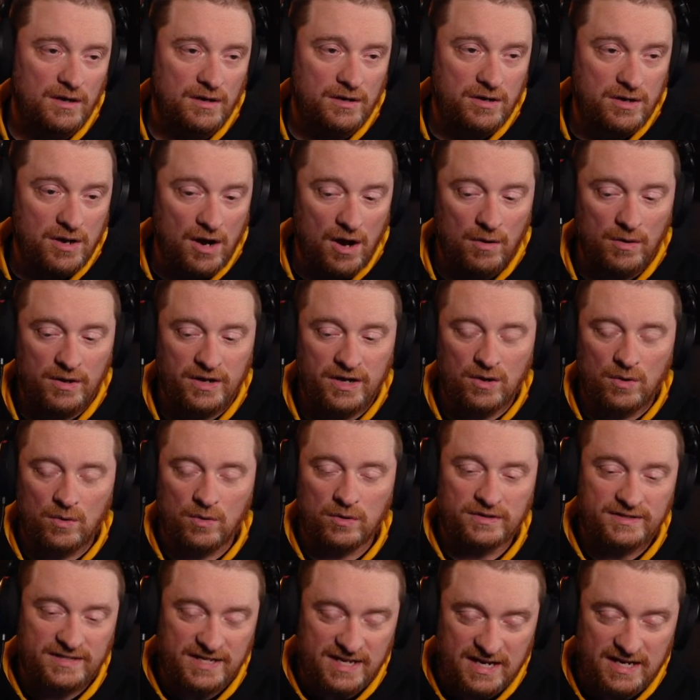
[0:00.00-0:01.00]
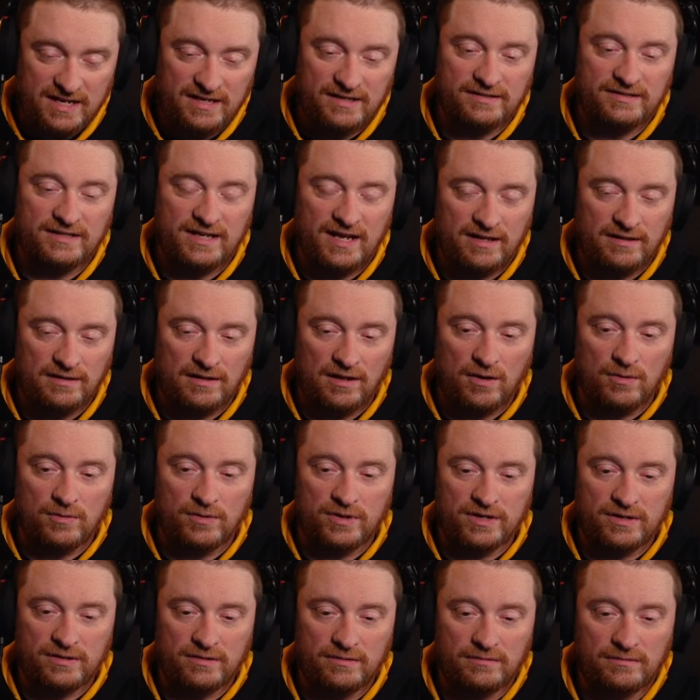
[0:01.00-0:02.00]
going Ortiz and
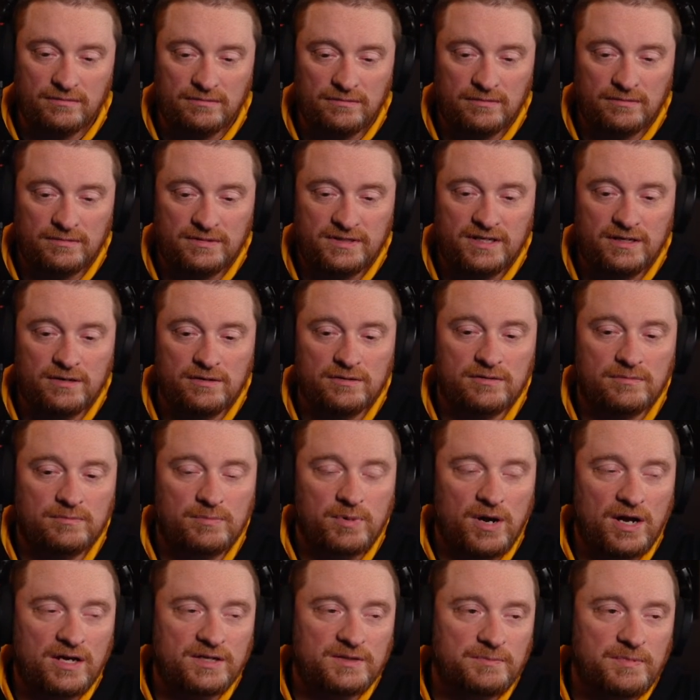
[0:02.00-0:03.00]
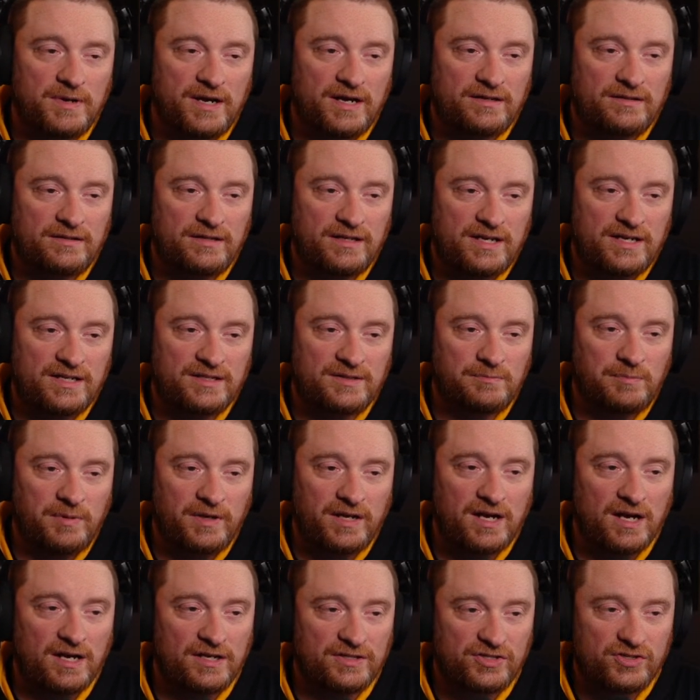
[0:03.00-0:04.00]
lower tier prospect is
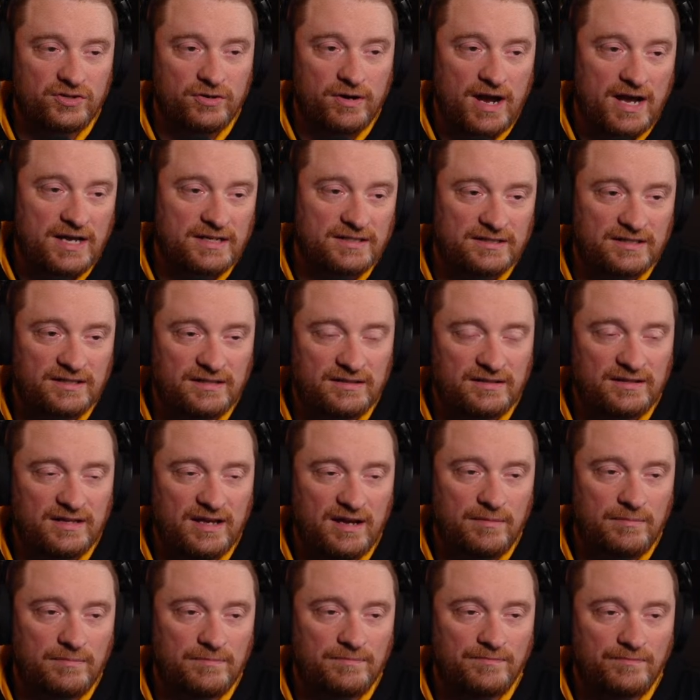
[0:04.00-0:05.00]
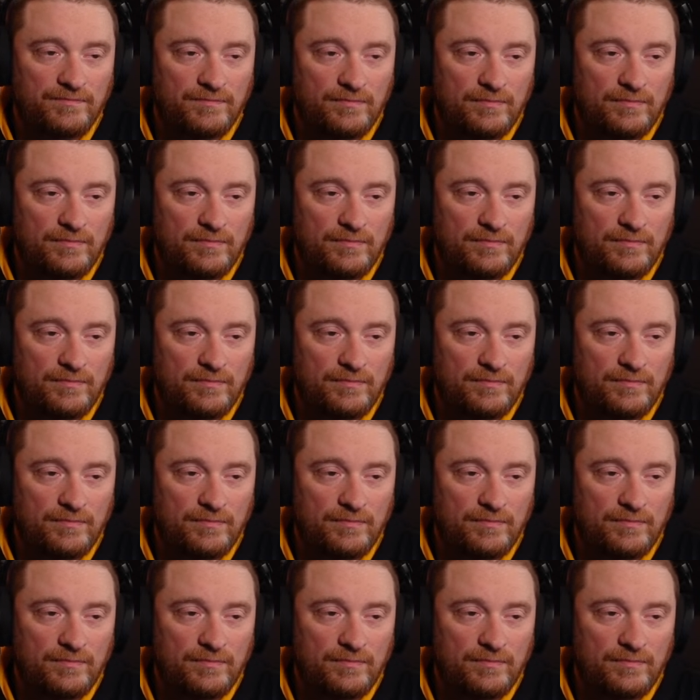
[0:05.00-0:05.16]
because you're asking them